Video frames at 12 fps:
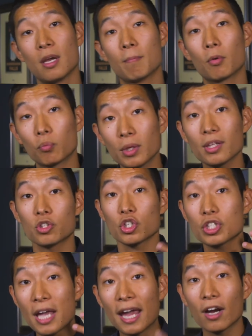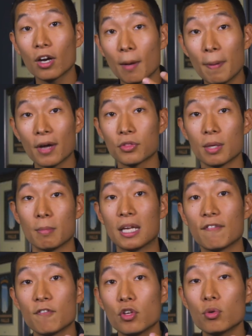But really, just care about them. And
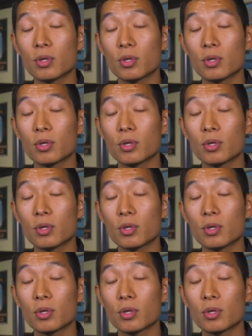if you